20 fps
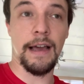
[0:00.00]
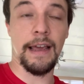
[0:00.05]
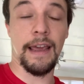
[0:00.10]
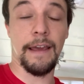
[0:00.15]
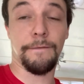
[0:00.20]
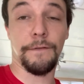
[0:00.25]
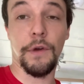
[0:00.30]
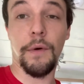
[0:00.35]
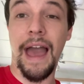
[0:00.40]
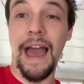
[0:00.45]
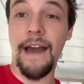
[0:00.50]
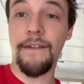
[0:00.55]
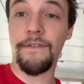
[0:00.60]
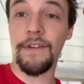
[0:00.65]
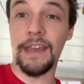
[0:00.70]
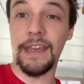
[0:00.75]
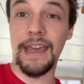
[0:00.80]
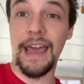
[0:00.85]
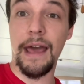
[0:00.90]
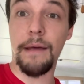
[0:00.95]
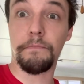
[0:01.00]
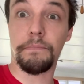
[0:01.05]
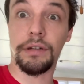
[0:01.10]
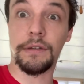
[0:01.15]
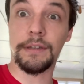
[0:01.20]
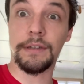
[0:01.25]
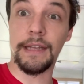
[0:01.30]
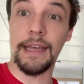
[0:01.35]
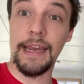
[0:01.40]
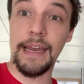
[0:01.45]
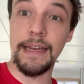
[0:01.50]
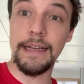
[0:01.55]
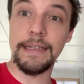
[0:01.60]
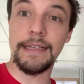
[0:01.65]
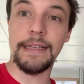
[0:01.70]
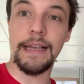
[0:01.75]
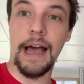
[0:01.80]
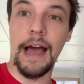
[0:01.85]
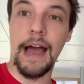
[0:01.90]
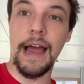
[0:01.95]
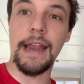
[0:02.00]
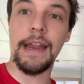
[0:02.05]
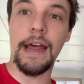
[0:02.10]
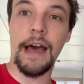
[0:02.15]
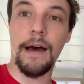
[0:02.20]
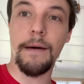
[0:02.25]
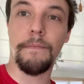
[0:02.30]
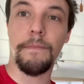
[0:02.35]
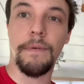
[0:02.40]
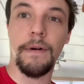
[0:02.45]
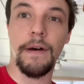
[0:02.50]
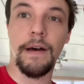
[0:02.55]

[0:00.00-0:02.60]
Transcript: If you haven't yet, please sign up.